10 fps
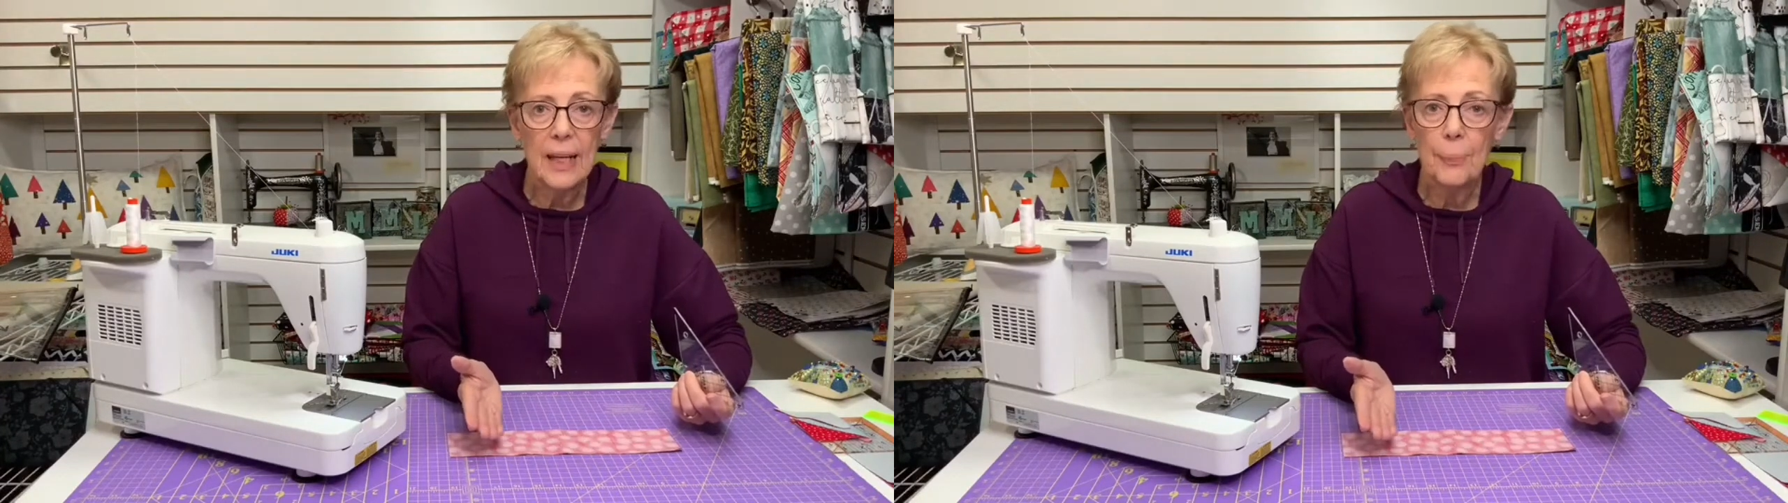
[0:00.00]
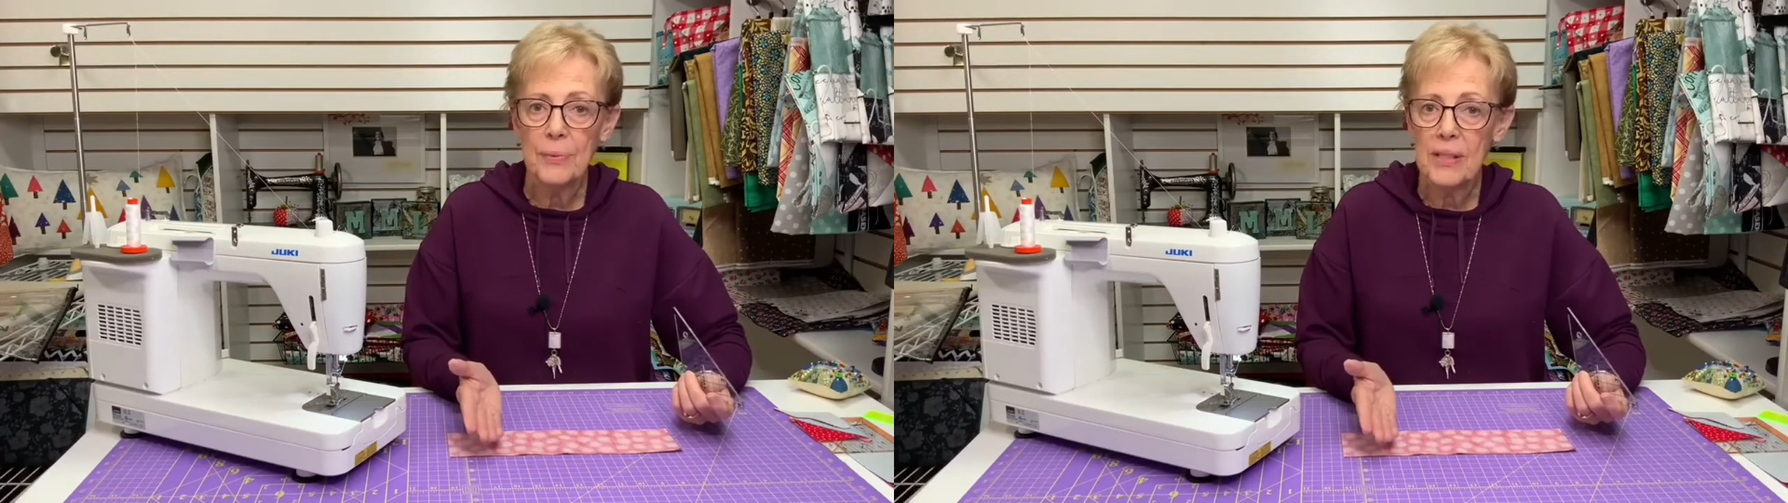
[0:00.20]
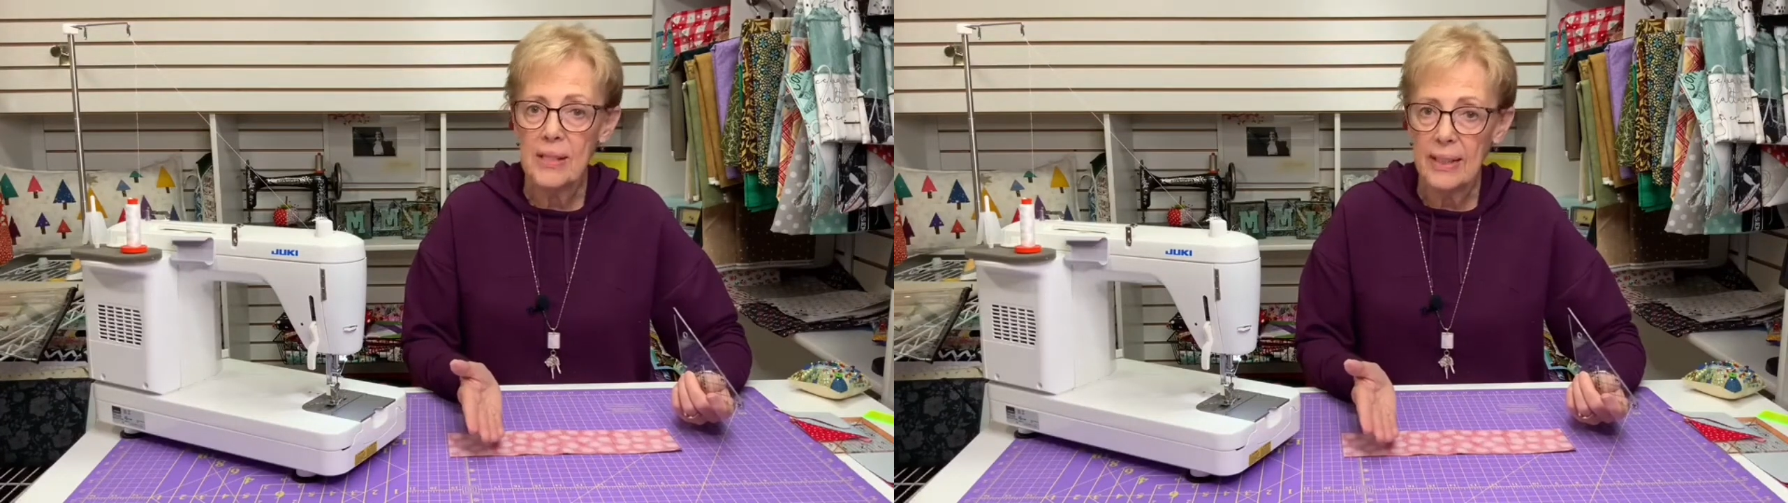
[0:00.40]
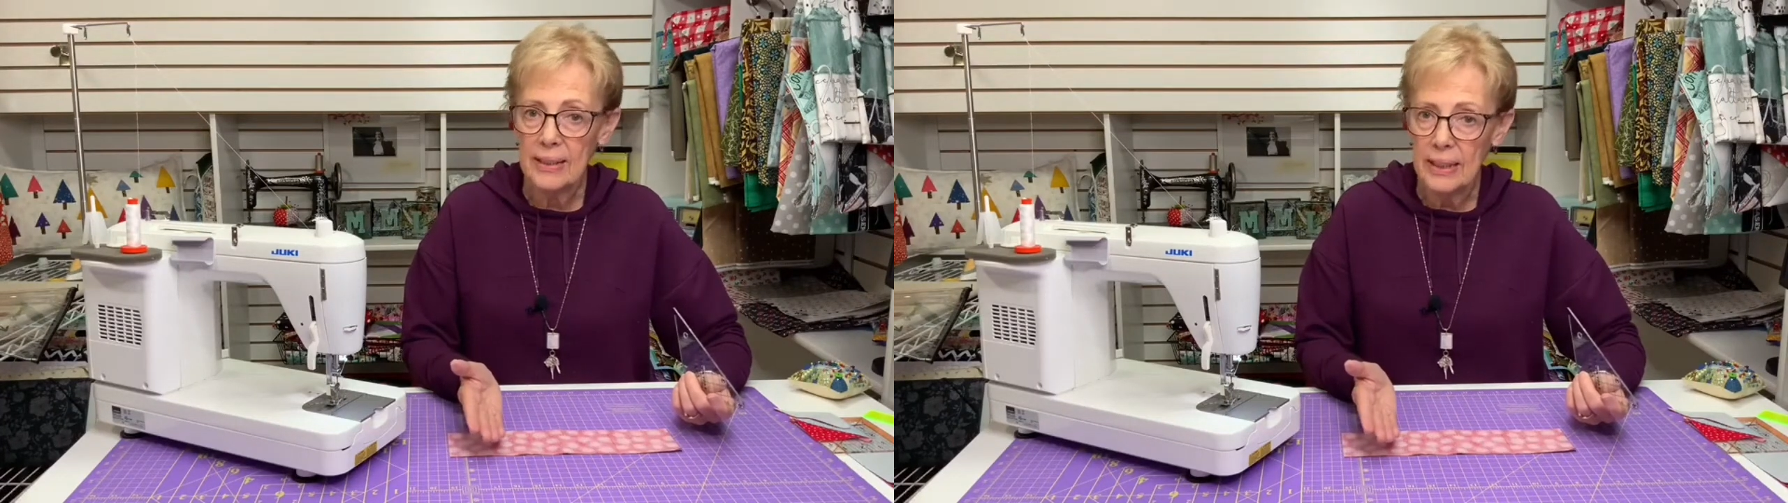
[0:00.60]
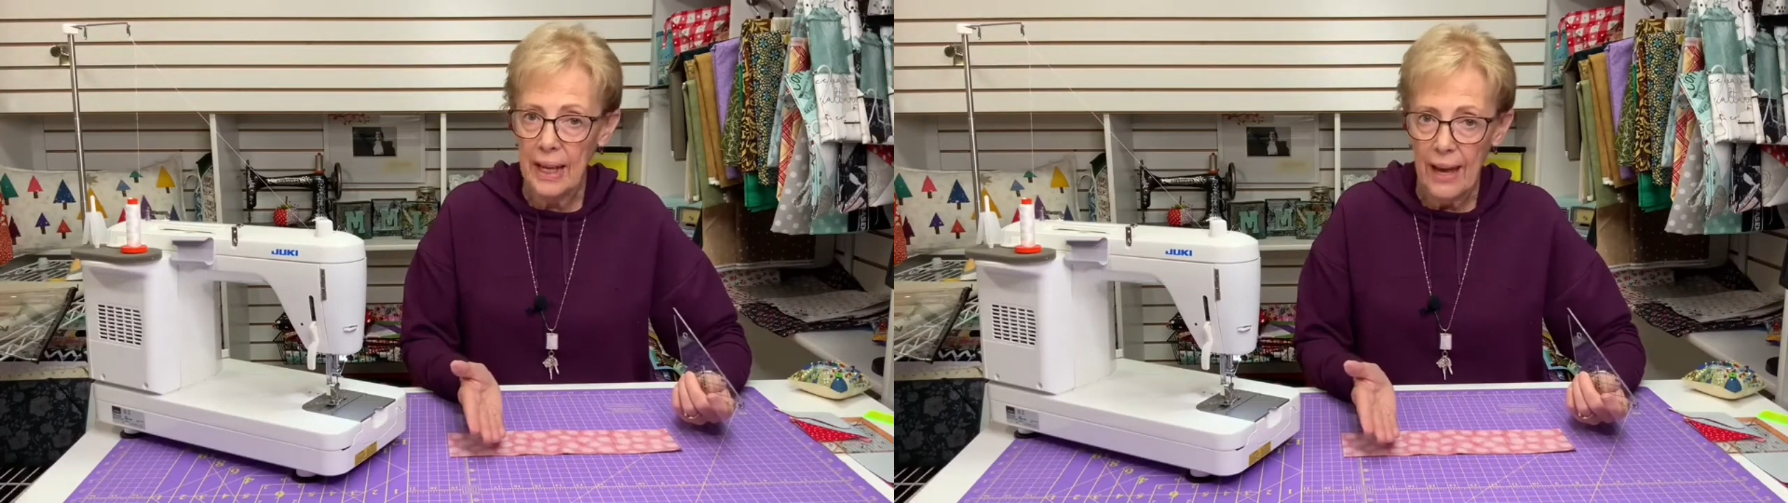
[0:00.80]
up to
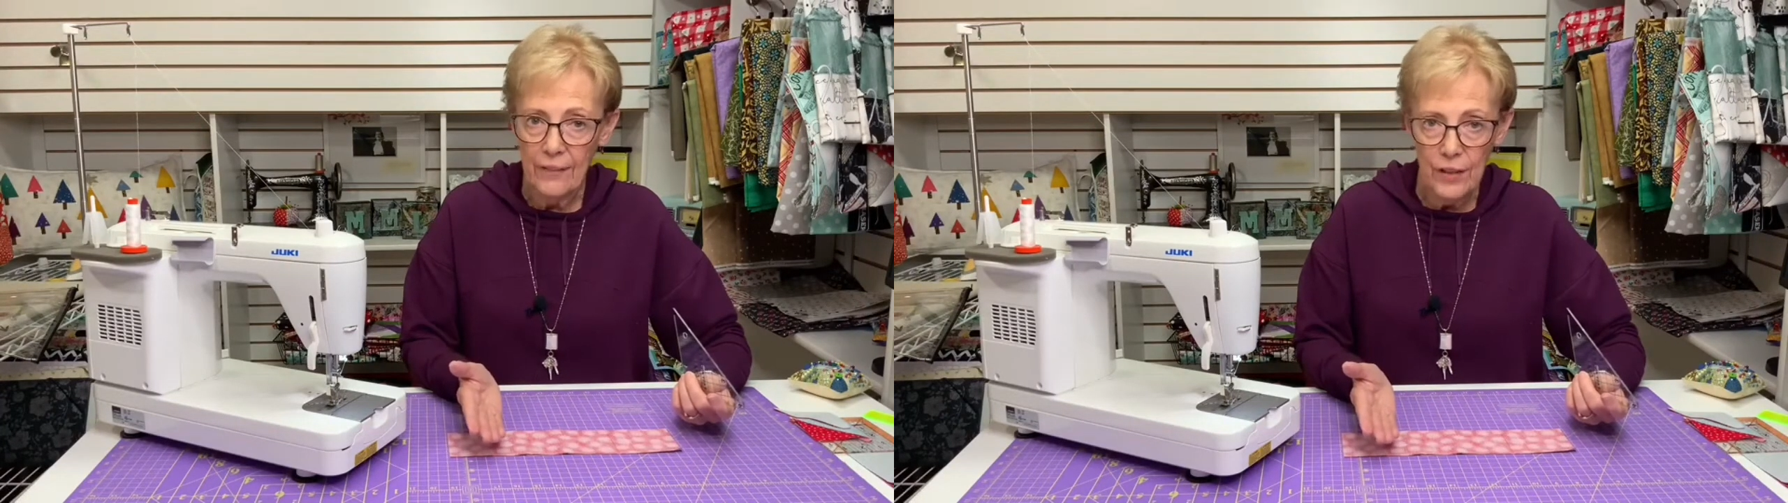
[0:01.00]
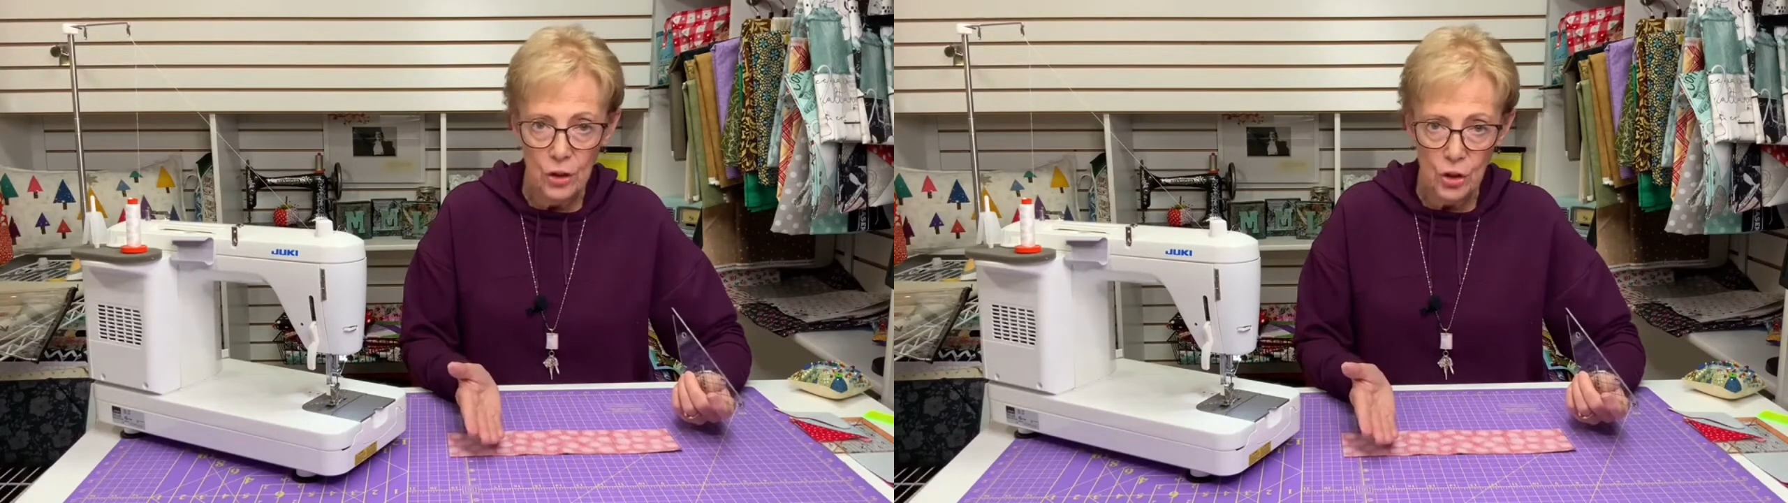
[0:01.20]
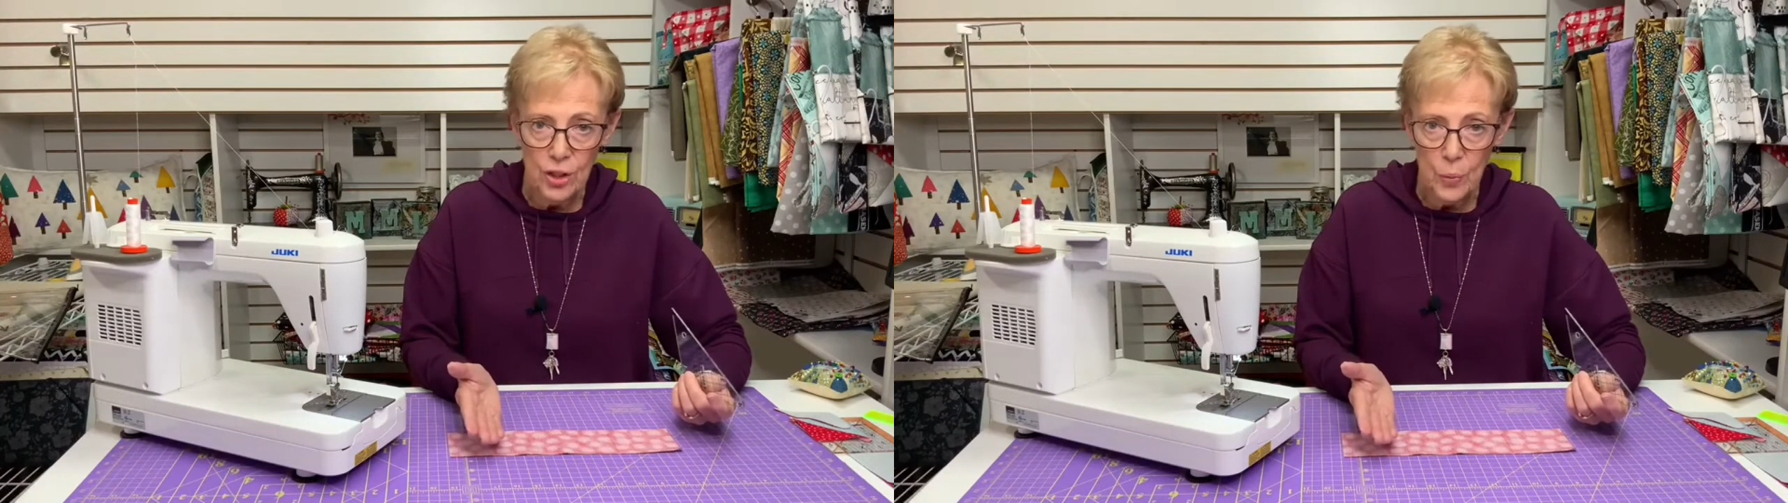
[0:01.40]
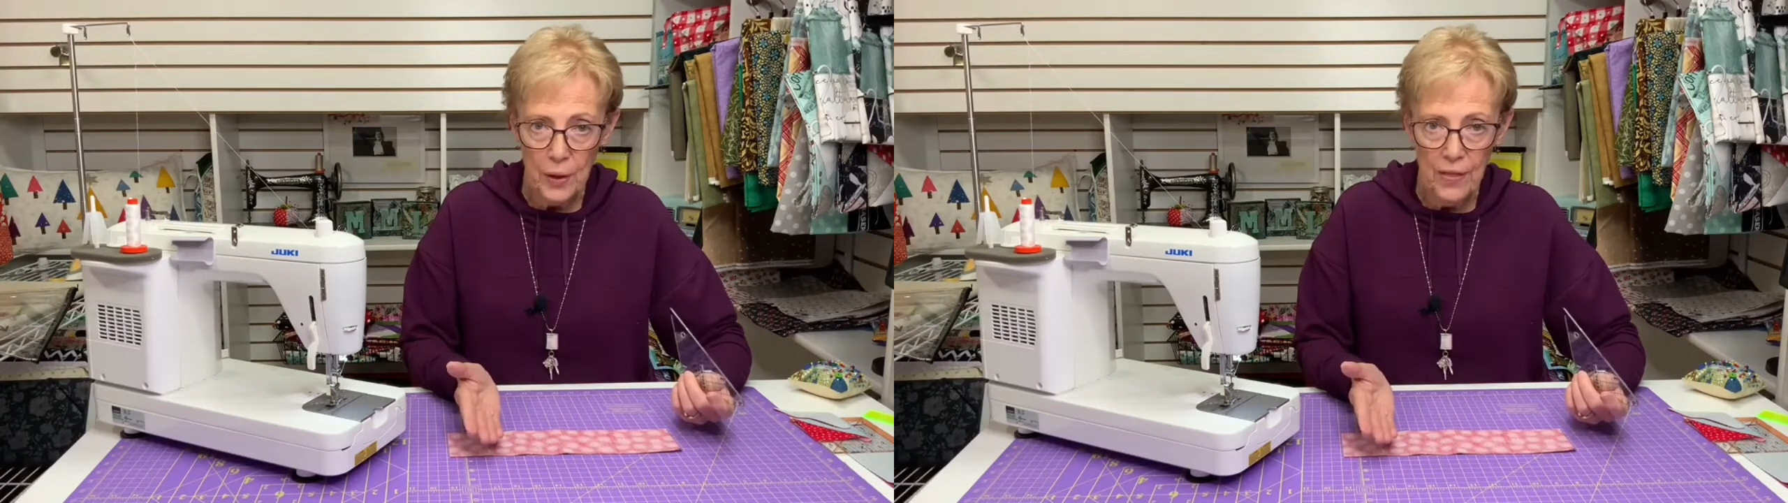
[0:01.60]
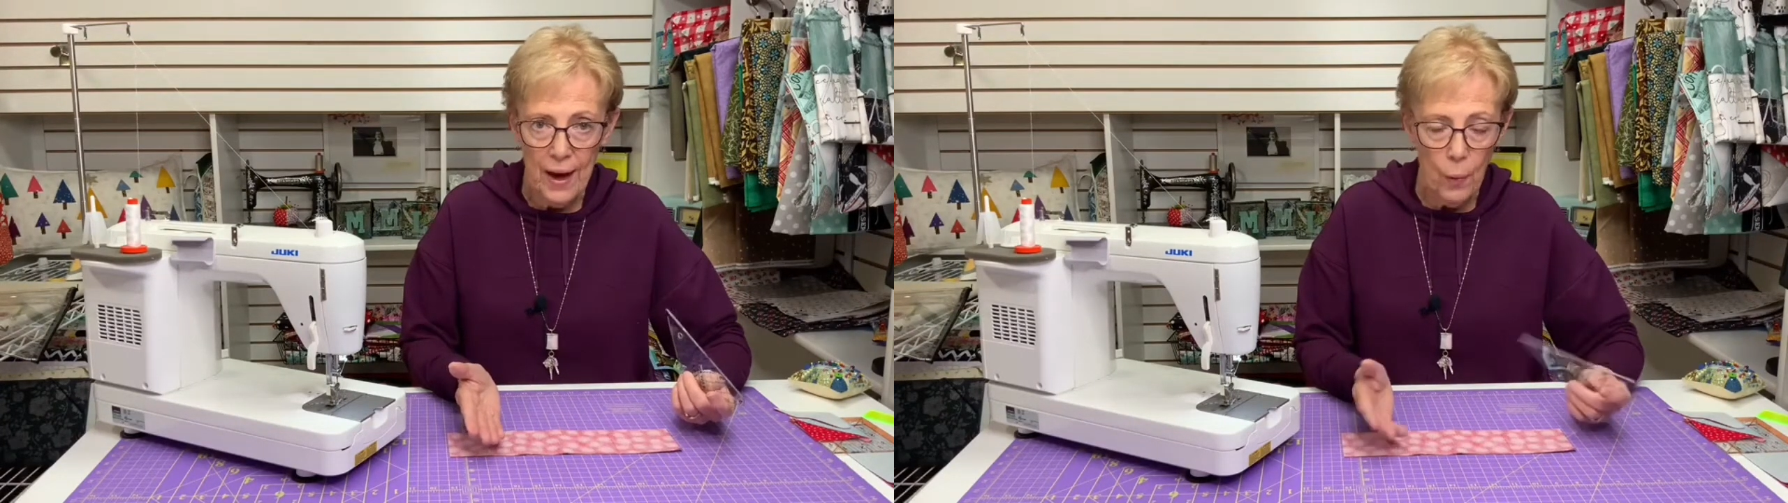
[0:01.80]
6.5 inches
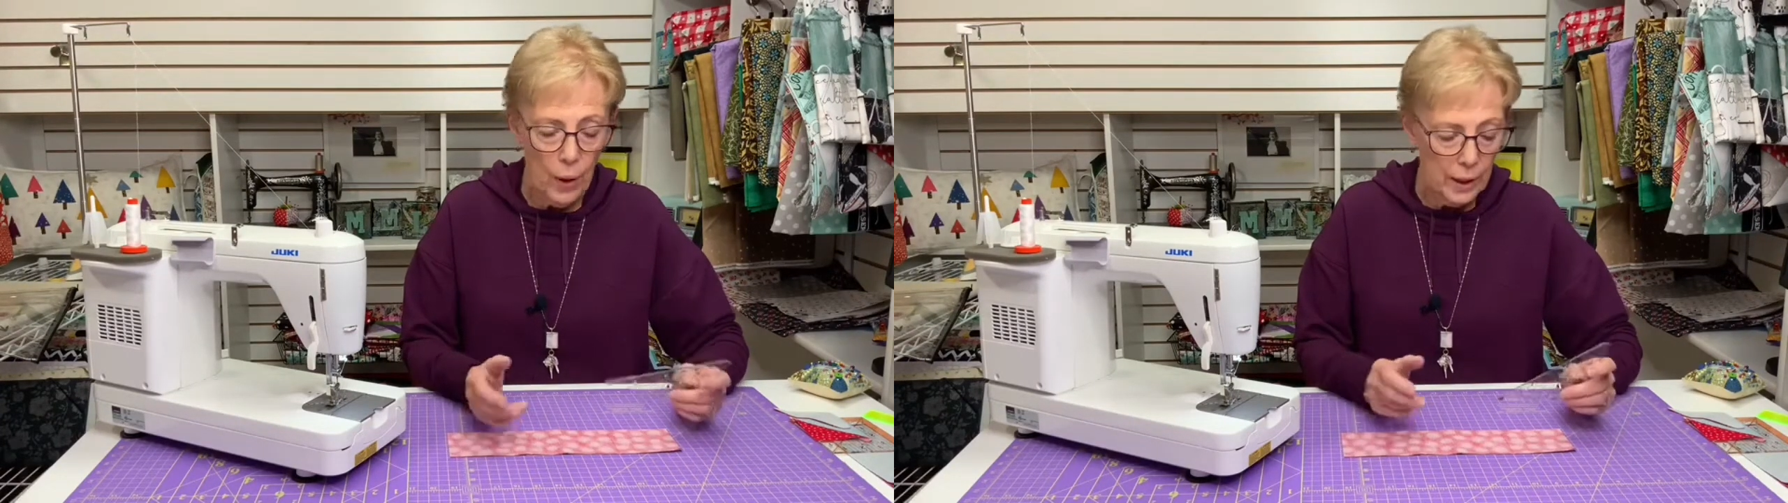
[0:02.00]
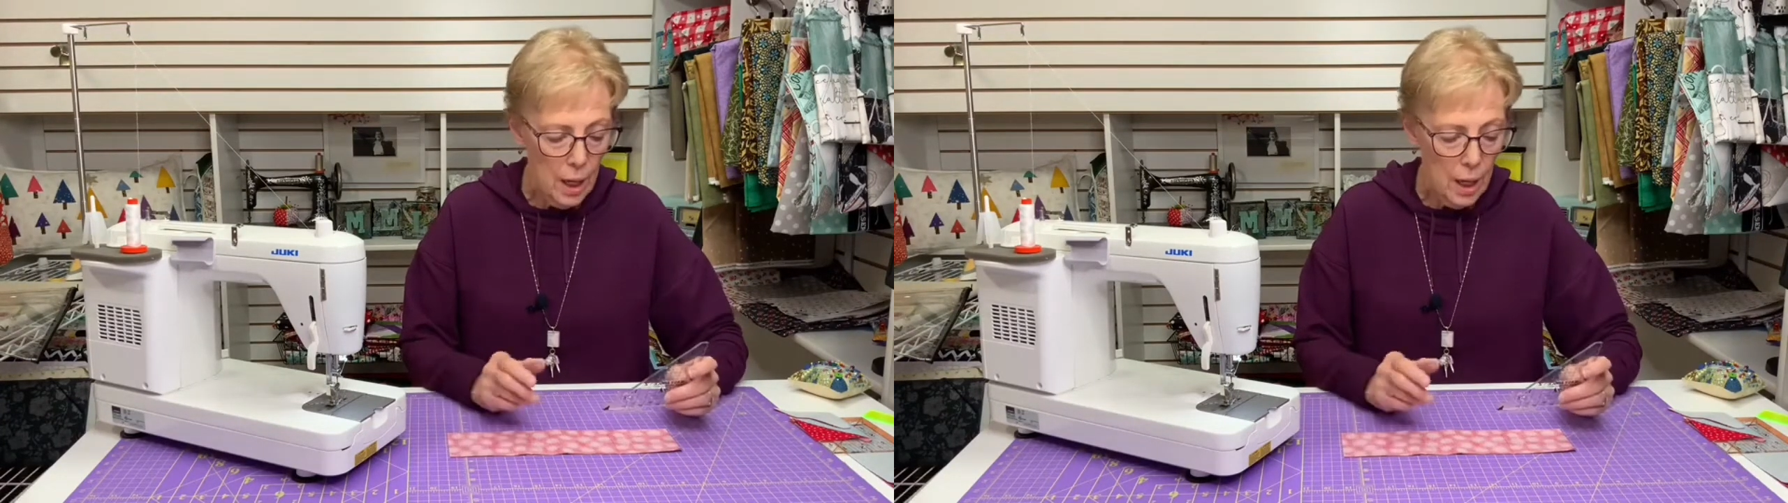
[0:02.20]
with that one.